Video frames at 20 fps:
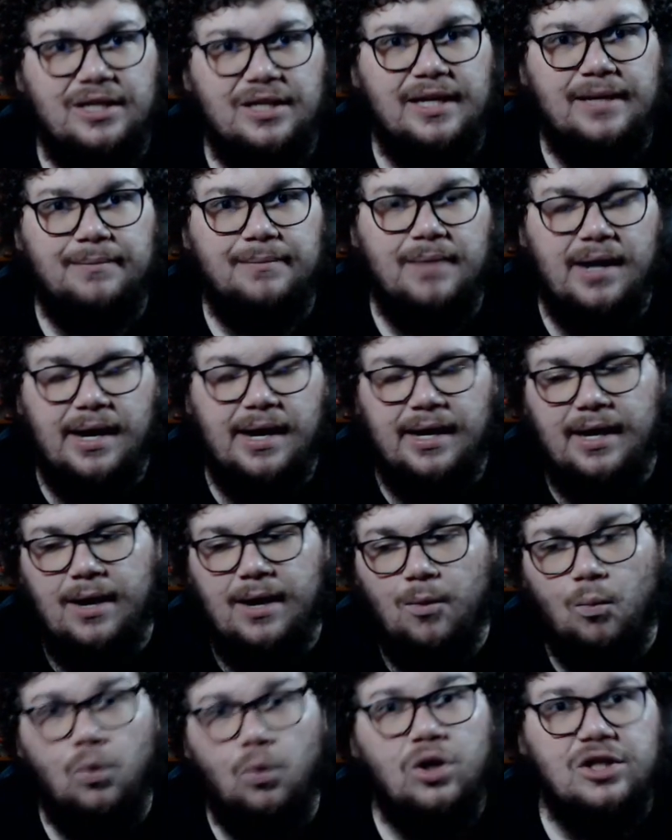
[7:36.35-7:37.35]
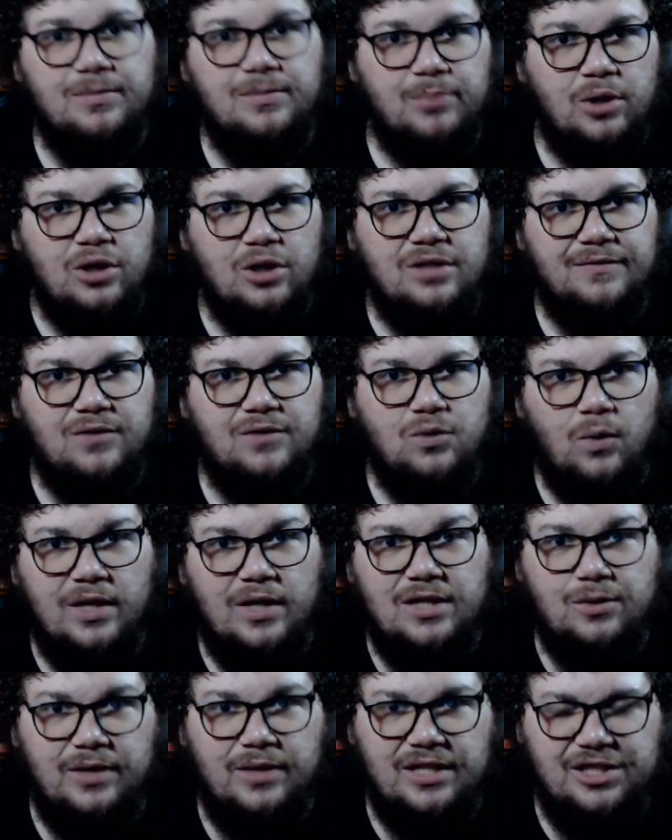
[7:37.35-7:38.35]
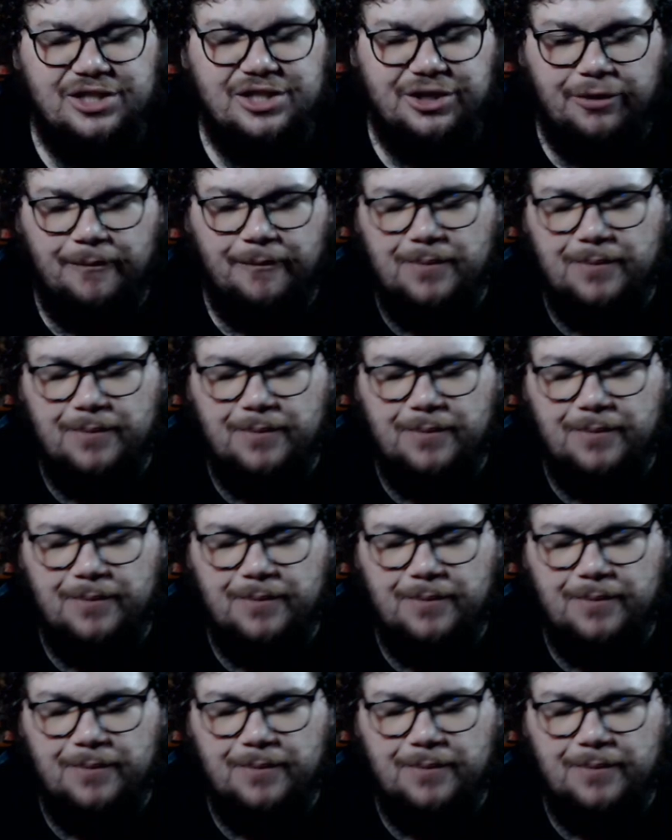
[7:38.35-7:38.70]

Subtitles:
in my worst books of 2022,